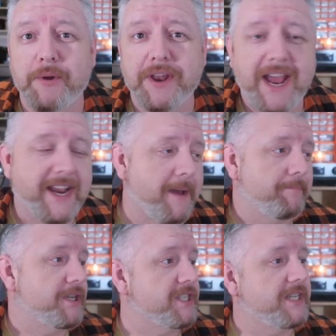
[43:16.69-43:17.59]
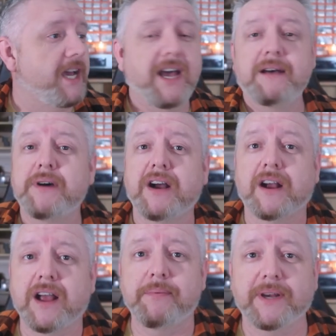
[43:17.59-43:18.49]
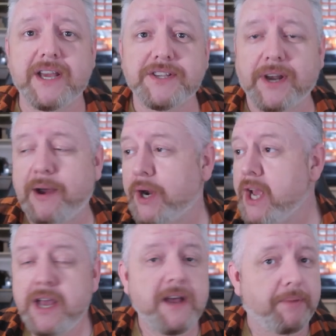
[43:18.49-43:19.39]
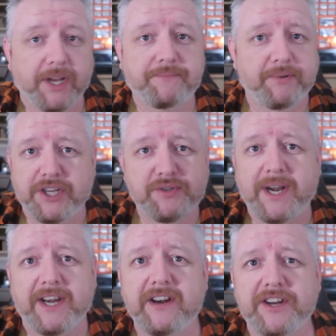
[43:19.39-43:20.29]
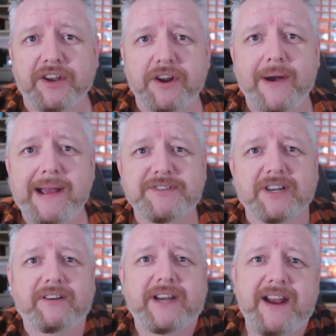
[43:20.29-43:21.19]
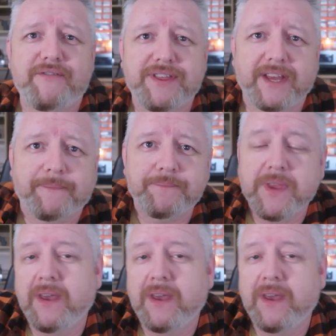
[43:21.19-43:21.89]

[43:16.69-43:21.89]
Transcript: I'm not there yet, but uh, but I got a couple of years on that one. But at, but at 20, you know absolutely everything.